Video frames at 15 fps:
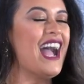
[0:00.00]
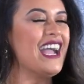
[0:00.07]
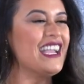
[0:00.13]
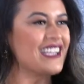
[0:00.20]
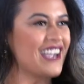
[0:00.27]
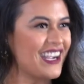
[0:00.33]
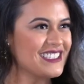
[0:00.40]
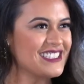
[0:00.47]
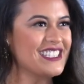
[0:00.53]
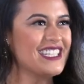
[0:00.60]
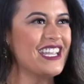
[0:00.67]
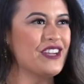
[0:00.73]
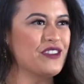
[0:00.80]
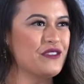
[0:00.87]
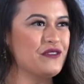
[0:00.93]
I got
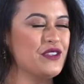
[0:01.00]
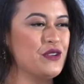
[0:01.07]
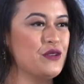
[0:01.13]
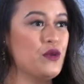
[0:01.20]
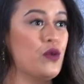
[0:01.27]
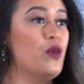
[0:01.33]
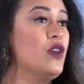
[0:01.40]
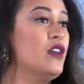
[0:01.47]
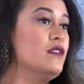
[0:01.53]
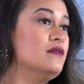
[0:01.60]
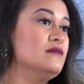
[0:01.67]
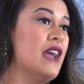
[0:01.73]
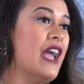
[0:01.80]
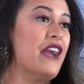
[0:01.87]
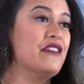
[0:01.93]
to interview,
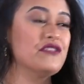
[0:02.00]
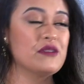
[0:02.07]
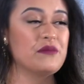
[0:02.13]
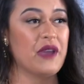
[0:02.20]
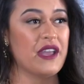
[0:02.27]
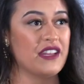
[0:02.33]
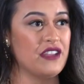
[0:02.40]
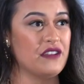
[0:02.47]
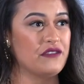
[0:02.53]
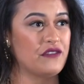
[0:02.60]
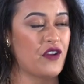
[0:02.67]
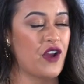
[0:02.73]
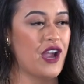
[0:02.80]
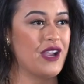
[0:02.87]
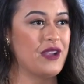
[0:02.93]
well, everybody
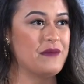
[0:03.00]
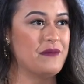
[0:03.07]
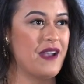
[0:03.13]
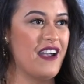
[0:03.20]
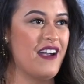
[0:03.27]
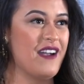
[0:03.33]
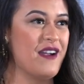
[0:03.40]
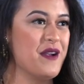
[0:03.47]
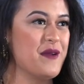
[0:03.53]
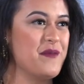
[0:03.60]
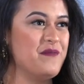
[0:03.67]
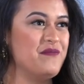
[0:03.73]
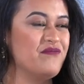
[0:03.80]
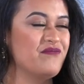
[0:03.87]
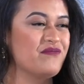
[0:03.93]
from
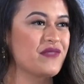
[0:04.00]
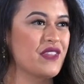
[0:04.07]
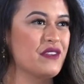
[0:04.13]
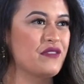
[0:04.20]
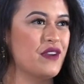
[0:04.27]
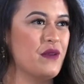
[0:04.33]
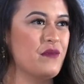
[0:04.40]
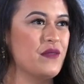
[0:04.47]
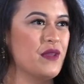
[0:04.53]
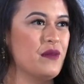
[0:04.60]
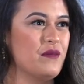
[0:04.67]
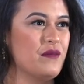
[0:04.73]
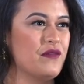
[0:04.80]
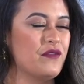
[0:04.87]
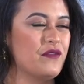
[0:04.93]

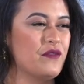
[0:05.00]
the